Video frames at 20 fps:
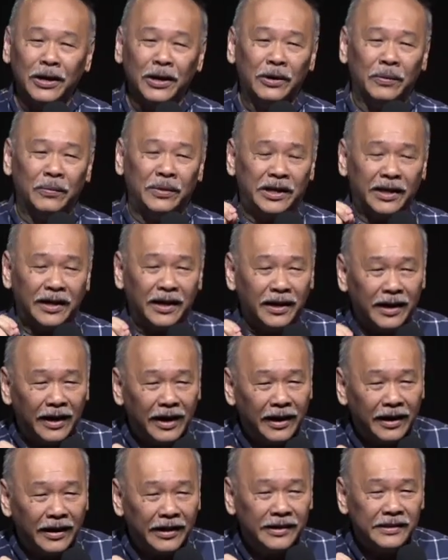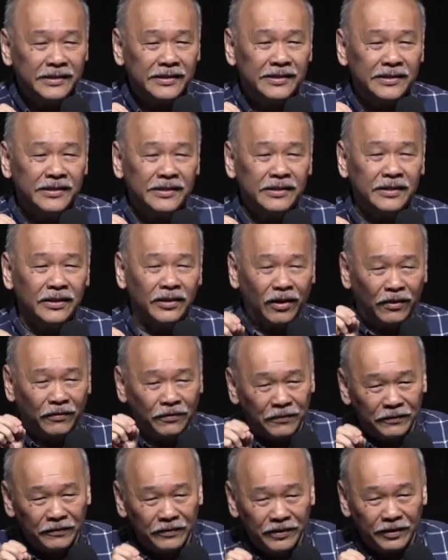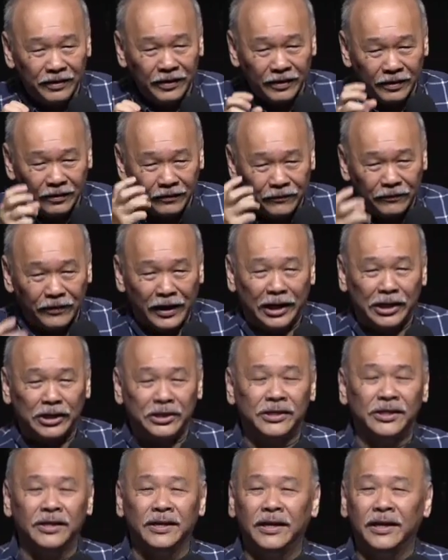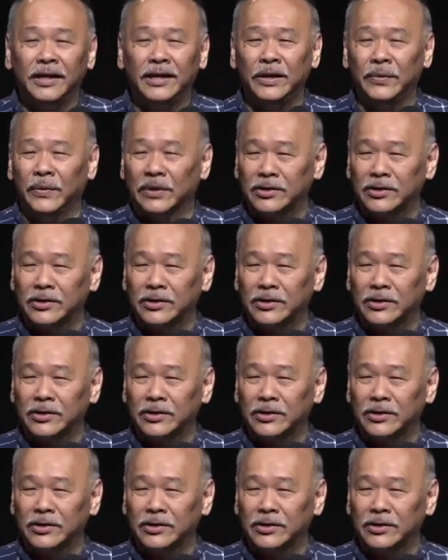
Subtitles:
with the eyes of flesh, he was